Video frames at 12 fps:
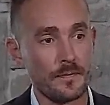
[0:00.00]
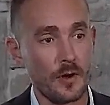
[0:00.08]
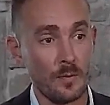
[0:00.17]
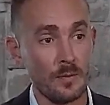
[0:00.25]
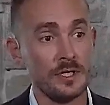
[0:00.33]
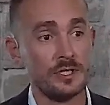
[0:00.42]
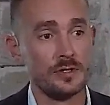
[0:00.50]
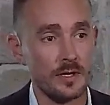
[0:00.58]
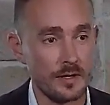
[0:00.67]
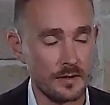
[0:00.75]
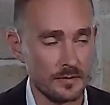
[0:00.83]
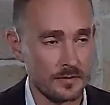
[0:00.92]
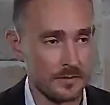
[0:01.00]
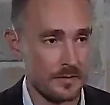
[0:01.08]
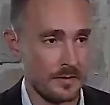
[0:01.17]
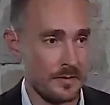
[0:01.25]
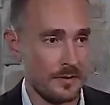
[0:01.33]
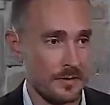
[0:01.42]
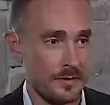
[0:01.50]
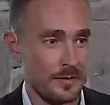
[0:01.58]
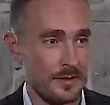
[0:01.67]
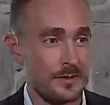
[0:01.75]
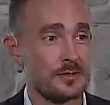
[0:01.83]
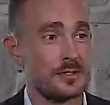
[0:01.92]
I'll meet you there.
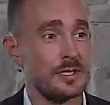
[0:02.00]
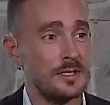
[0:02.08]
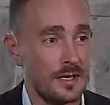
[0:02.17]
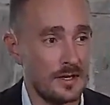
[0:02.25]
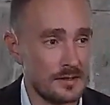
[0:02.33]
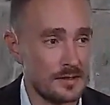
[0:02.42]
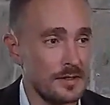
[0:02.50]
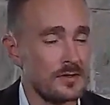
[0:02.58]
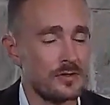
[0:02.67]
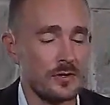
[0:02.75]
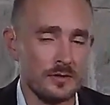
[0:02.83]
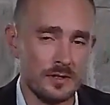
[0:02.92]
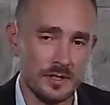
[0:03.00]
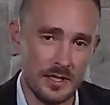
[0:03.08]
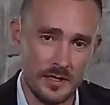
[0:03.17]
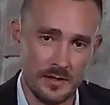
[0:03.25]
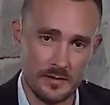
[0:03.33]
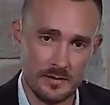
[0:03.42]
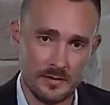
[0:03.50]
And I'll say, yes, it certainly can.